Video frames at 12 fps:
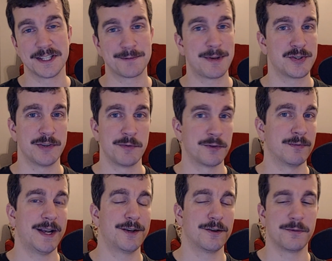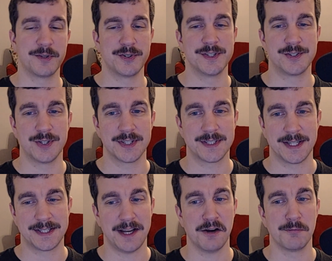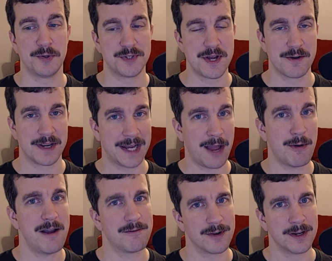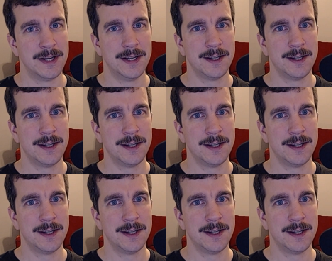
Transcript: especially with Raider, which is just a terrible token. However,